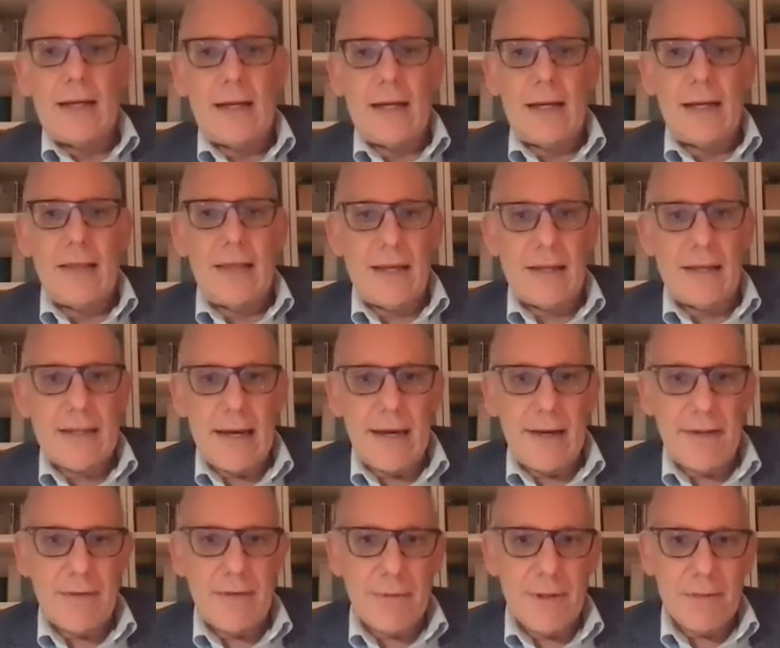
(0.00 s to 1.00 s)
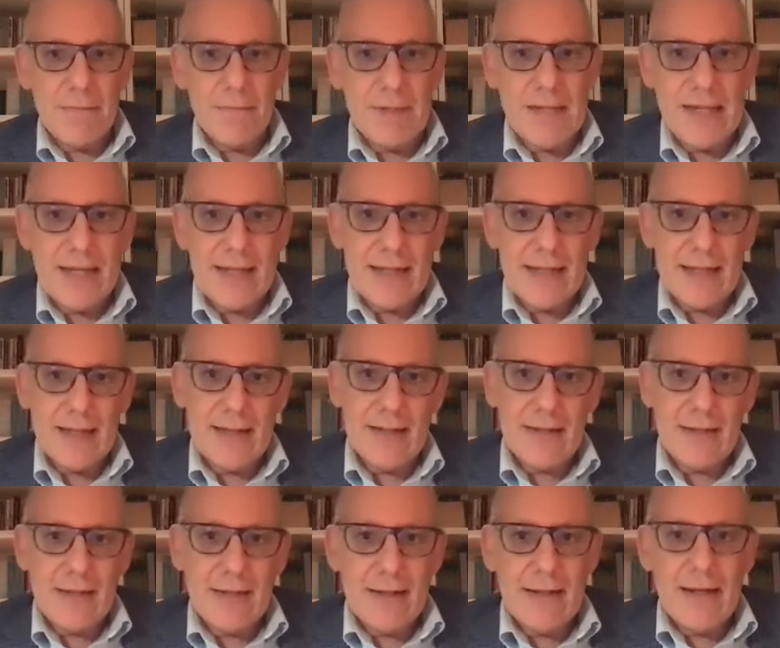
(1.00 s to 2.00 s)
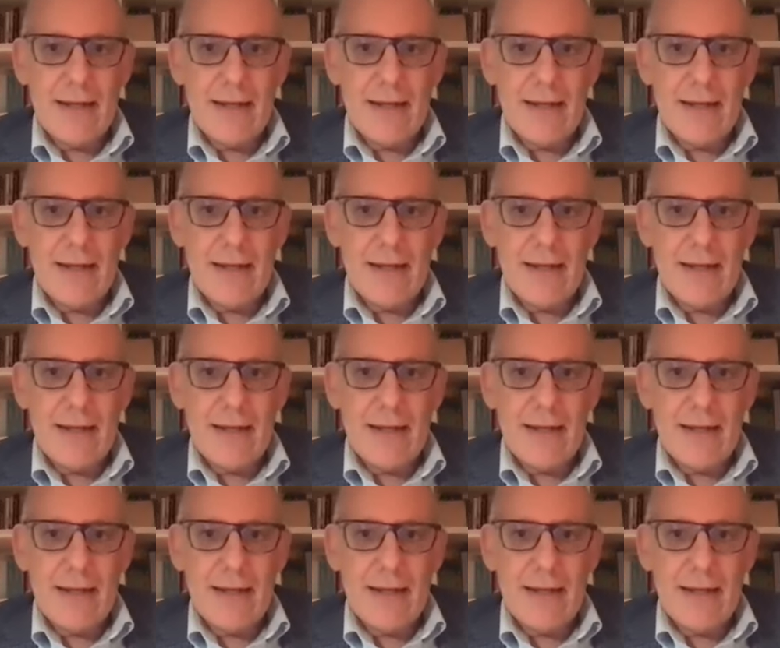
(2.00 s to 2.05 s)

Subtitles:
And that is how the book begins.